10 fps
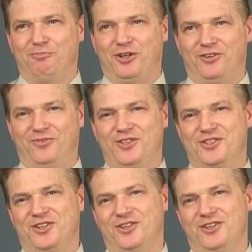But if we
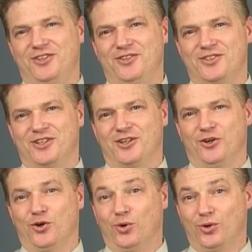started
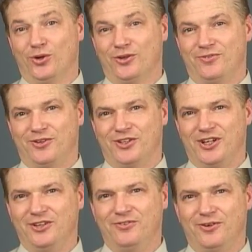using gold for
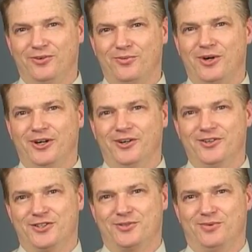telephone
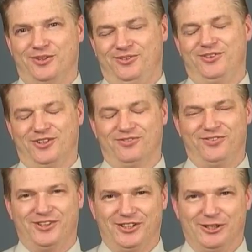wires, well, you can
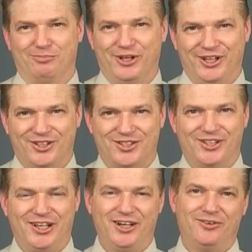fill in the blanks
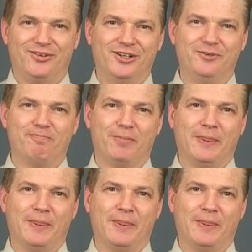on that one.